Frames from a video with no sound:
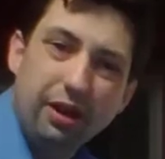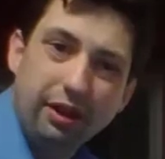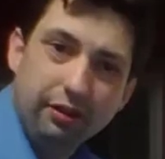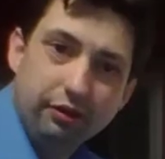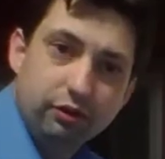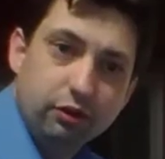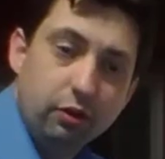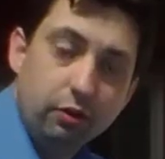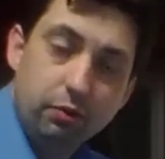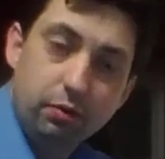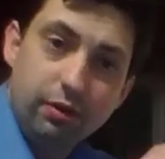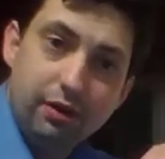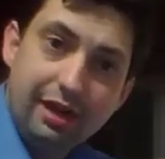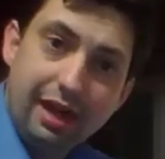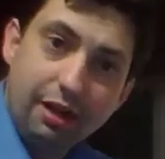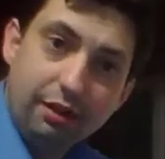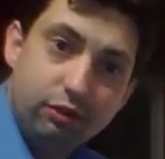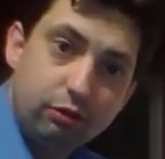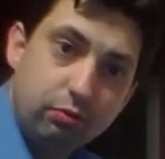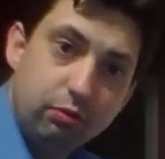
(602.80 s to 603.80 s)
Okay, so
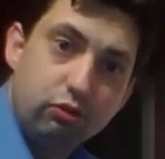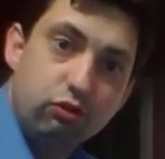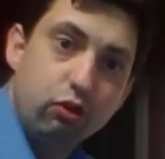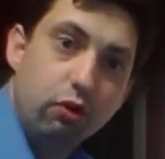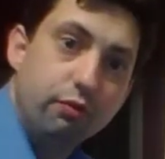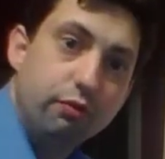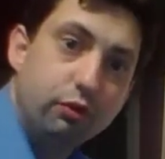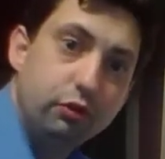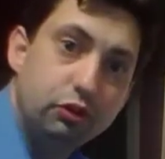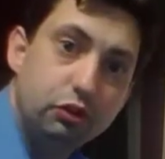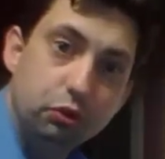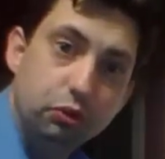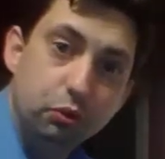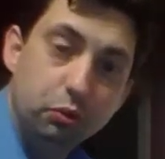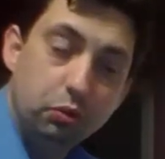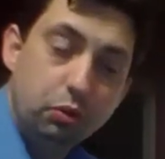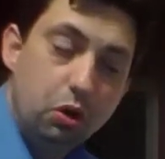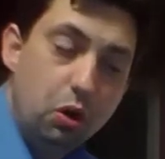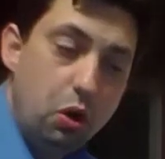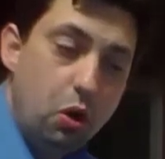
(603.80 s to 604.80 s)
now let's switch over
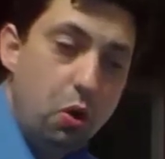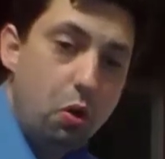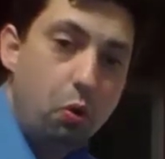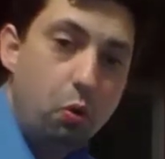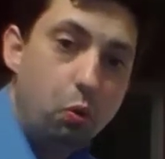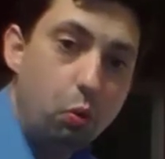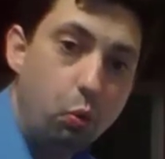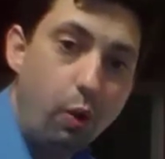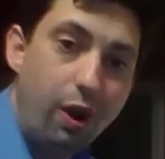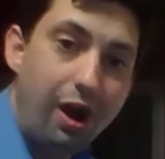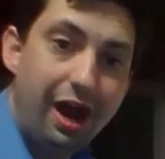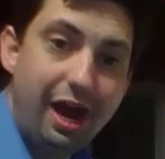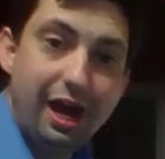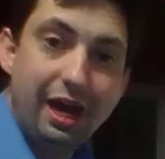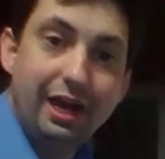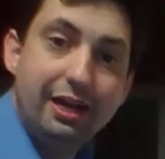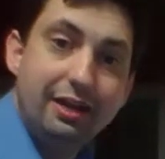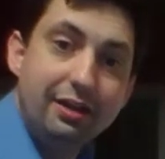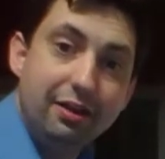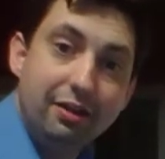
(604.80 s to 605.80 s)
to
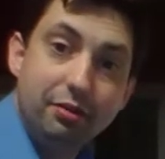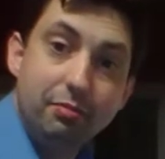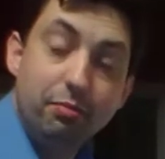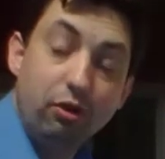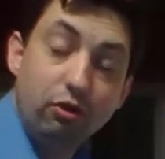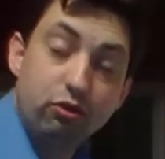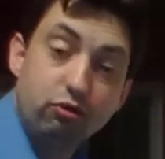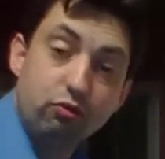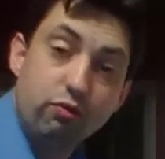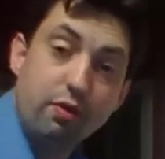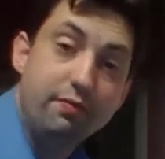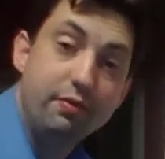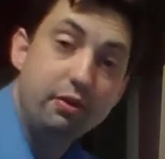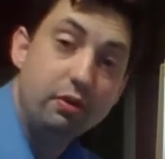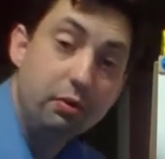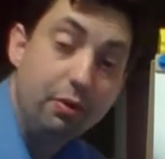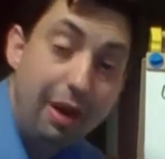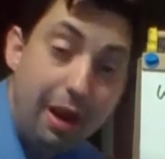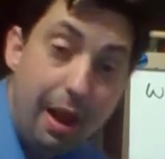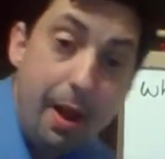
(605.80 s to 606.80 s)
why does marginal
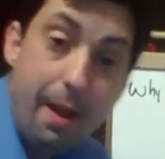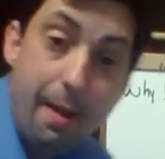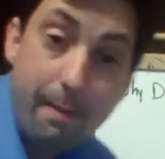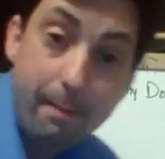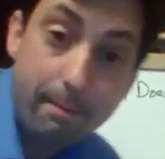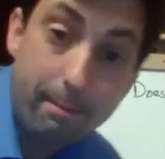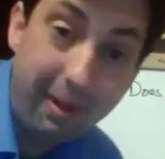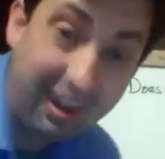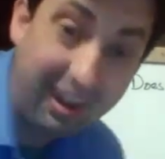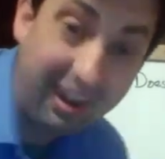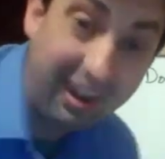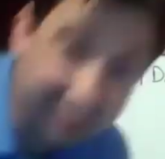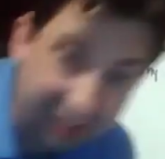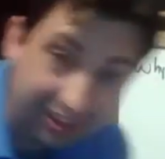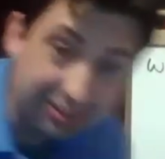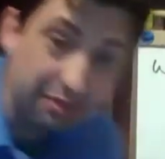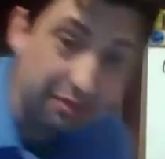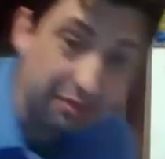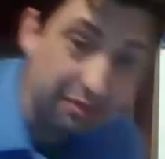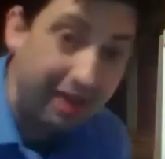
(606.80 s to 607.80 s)
revenue
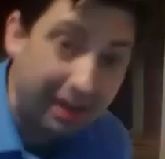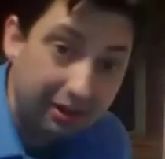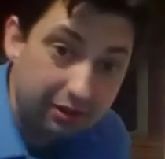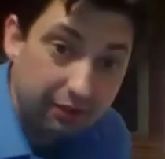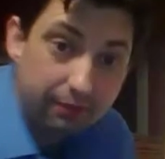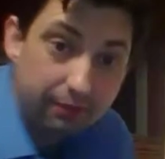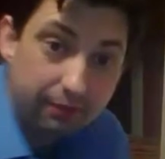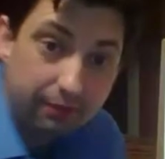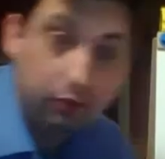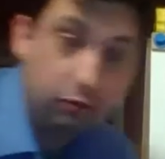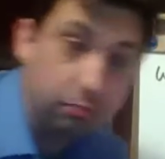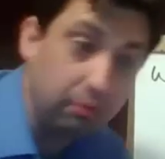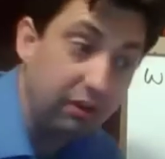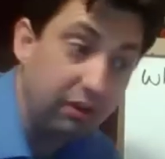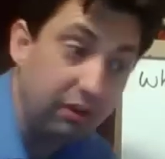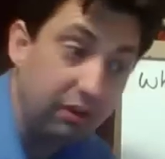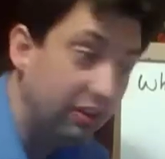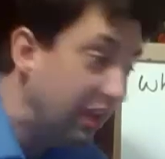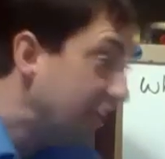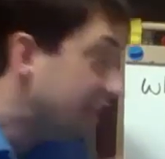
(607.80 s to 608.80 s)
bisect demand in the
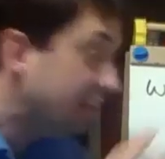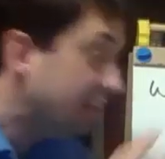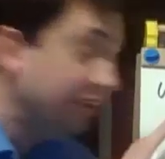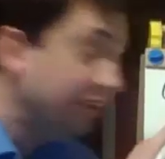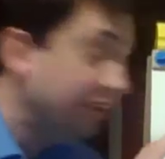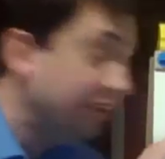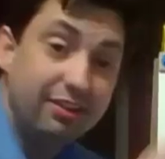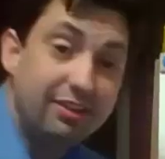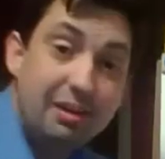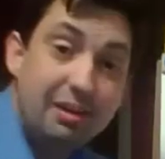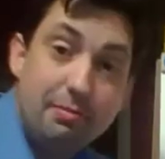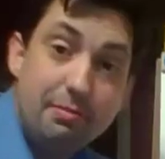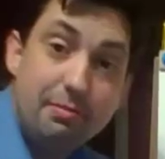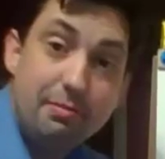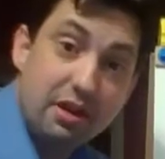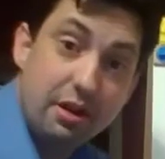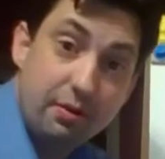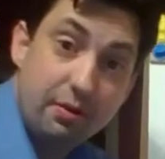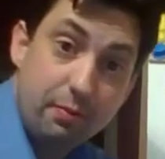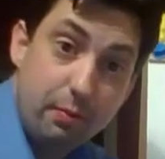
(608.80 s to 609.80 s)
first place? Because it
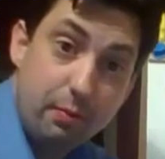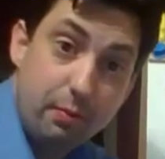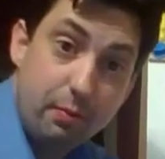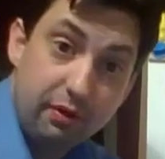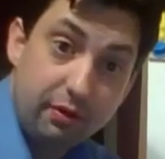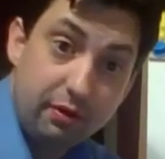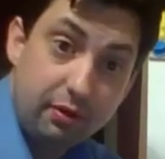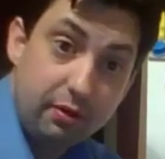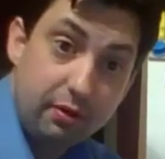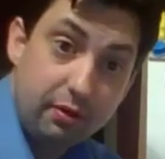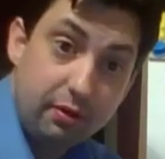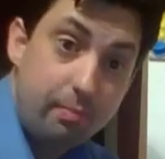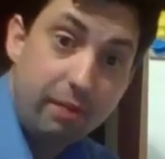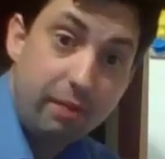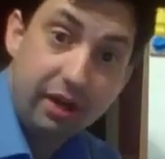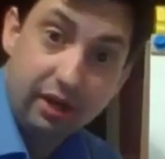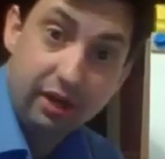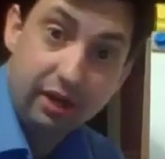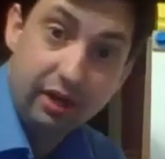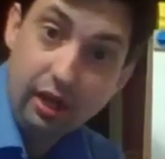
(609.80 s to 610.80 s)
seems kind of weird,
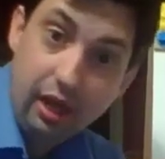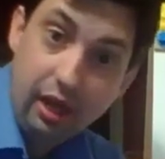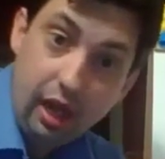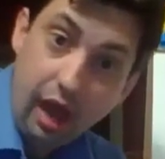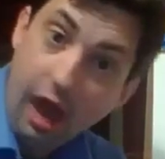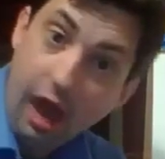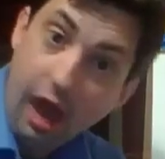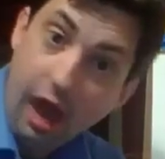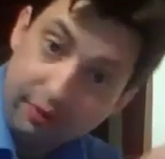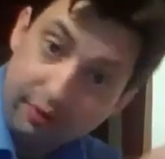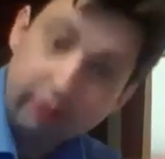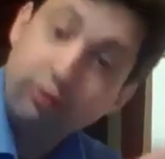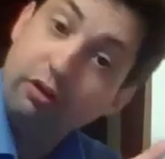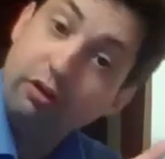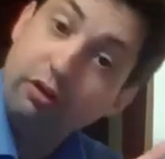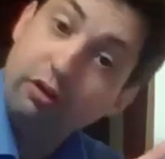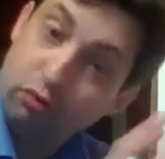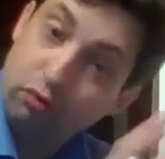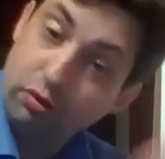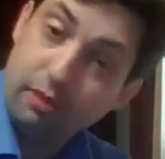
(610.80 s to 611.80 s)
but
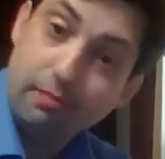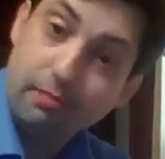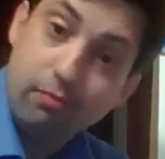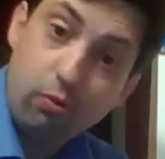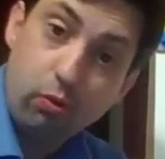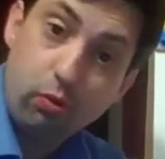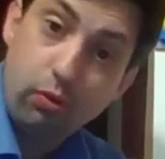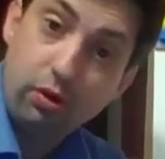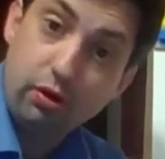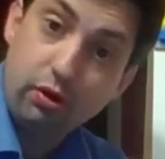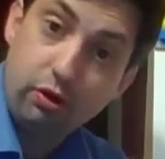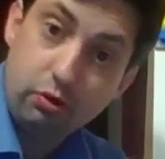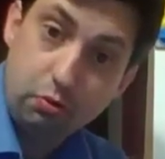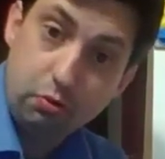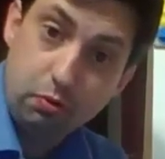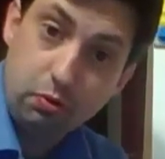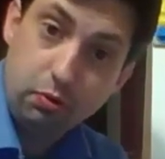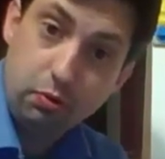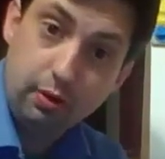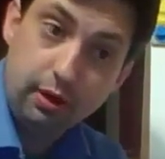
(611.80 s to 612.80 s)
obviously it's really
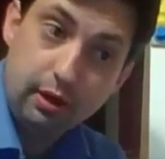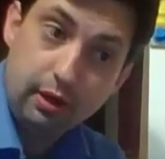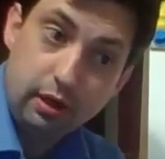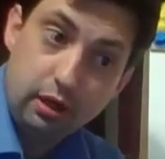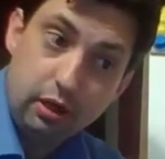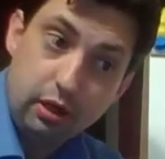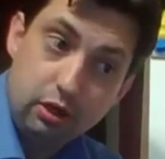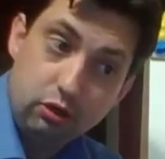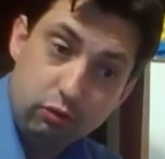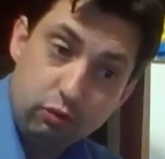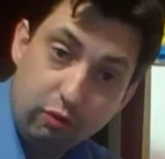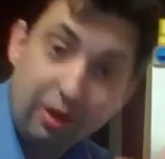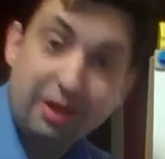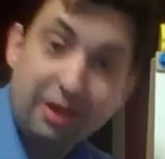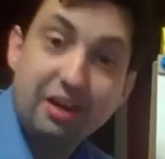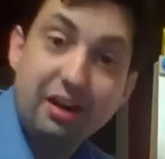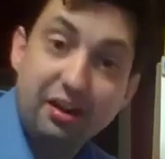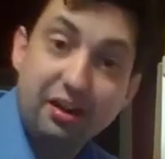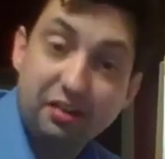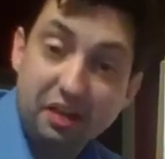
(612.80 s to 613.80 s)
important to
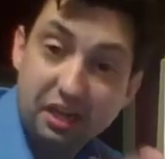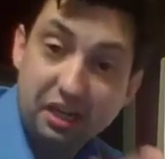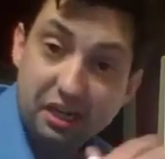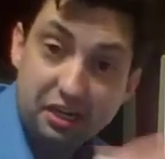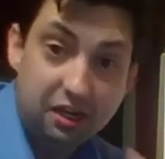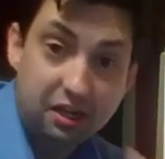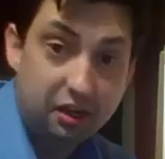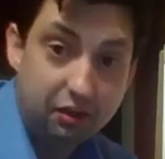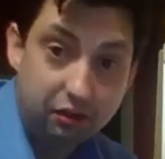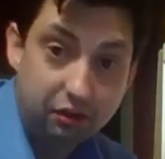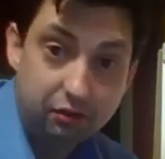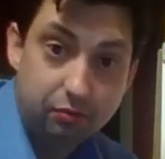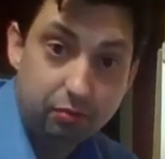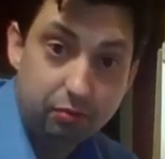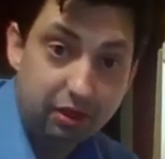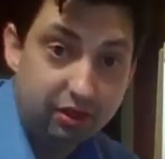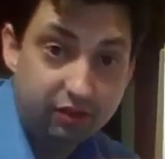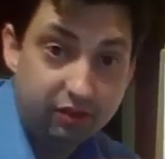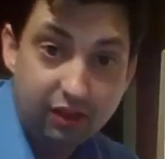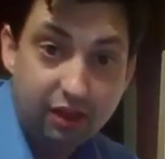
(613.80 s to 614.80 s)
recognize that it
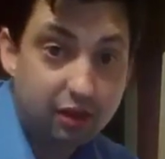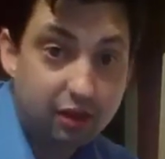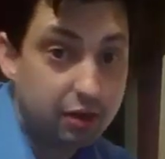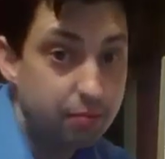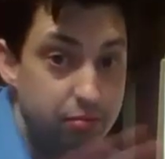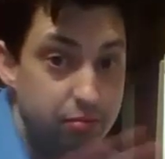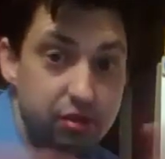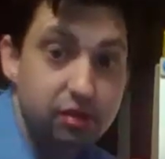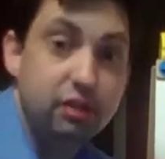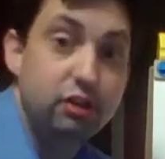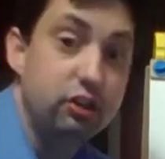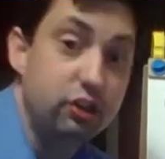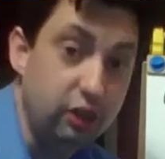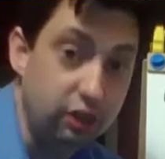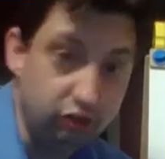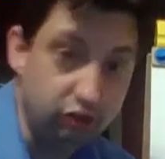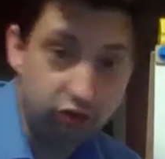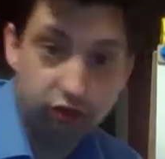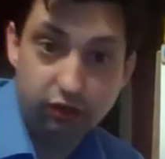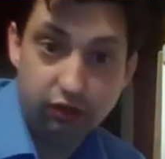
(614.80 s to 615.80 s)
does, because that completely
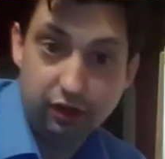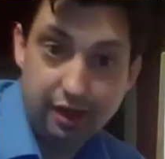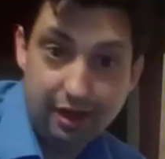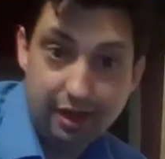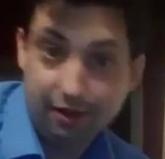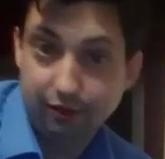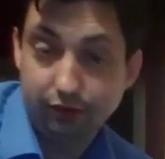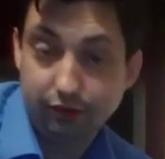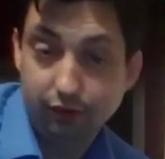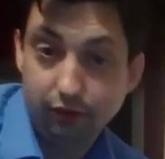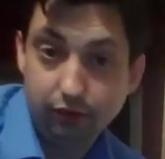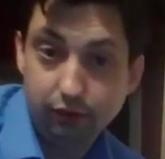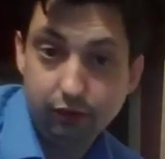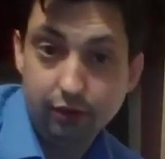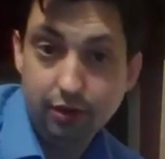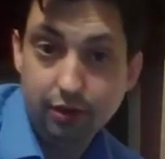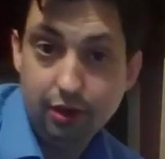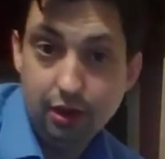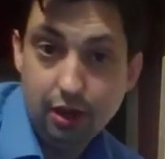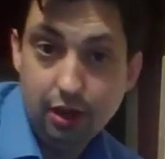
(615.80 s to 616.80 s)
changes the
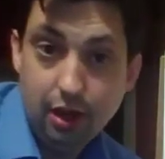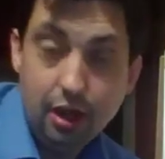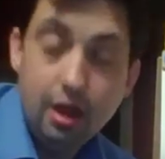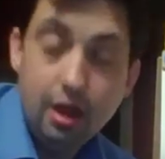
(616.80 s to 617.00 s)
analysis.